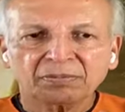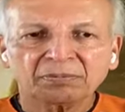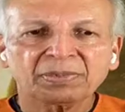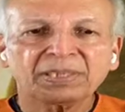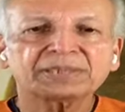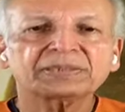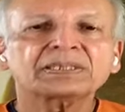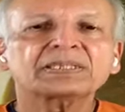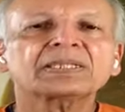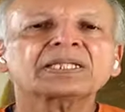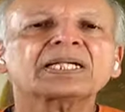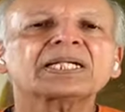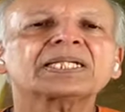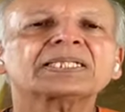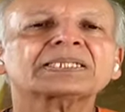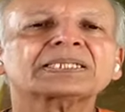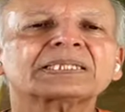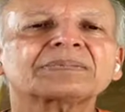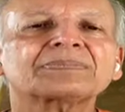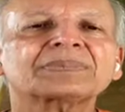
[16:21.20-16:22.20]
But
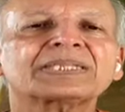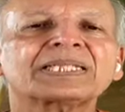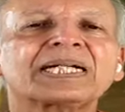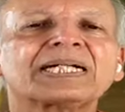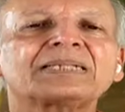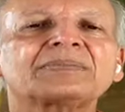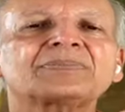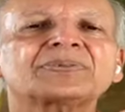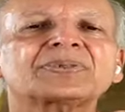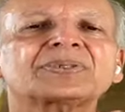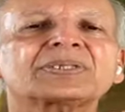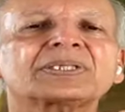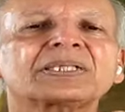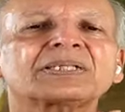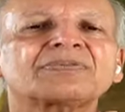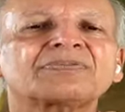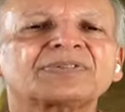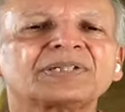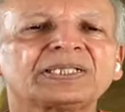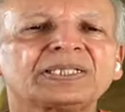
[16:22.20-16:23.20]
sometimes
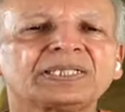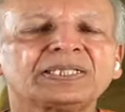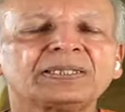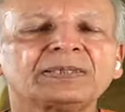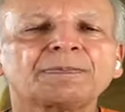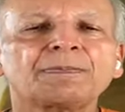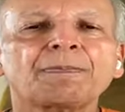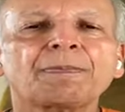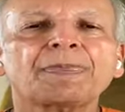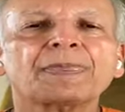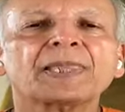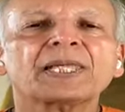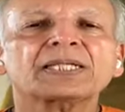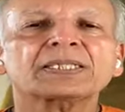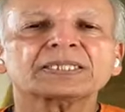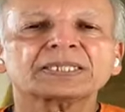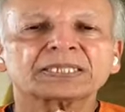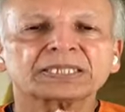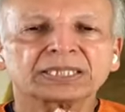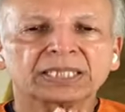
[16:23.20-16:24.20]
a very
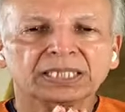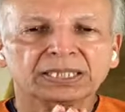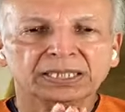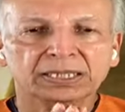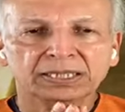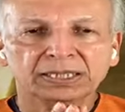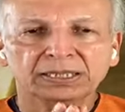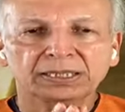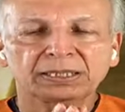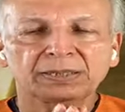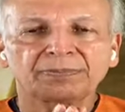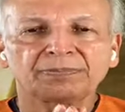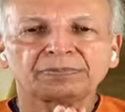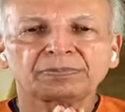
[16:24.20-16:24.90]
subtle